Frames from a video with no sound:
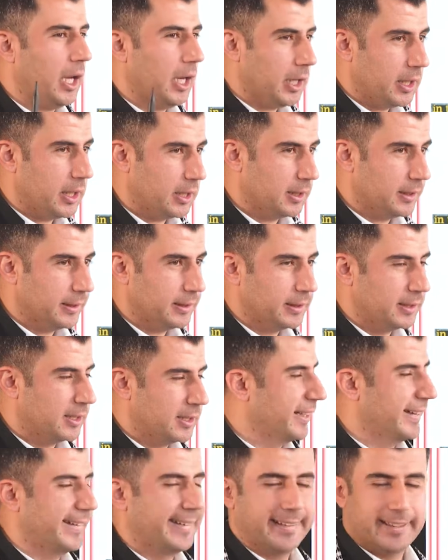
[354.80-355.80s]
h,
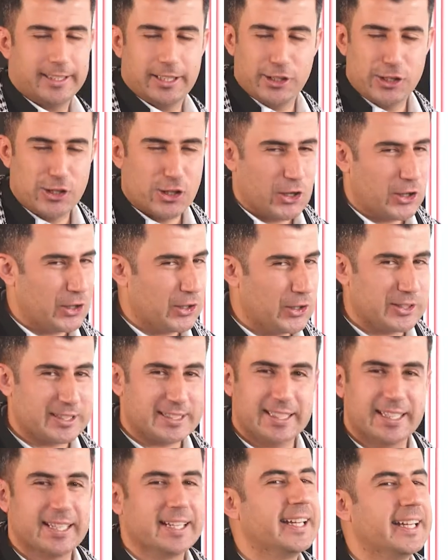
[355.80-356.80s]

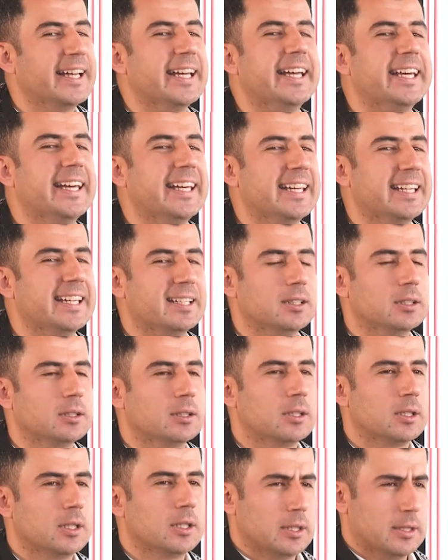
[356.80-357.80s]
not h.
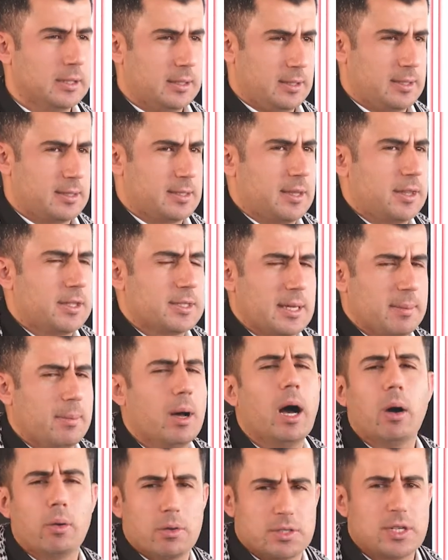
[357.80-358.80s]

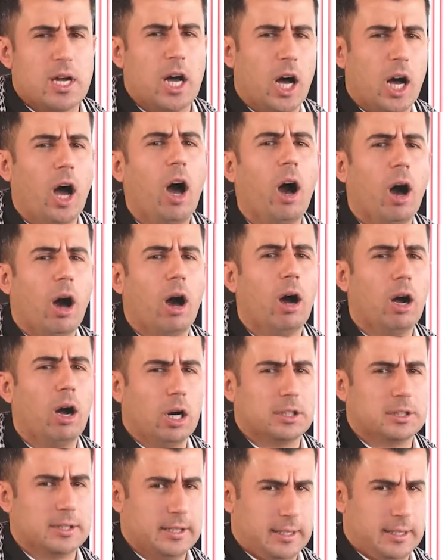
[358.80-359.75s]
Somehow it's a hard